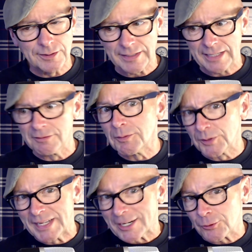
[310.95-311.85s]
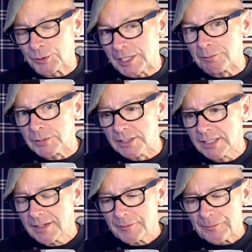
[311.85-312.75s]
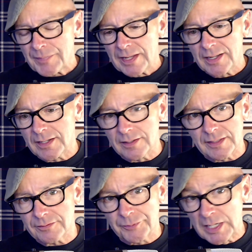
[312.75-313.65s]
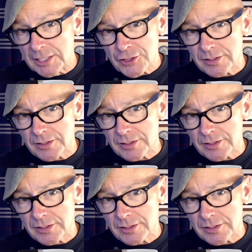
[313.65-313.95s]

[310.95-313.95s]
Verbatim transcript: I can't remember the actual number. Uh, French.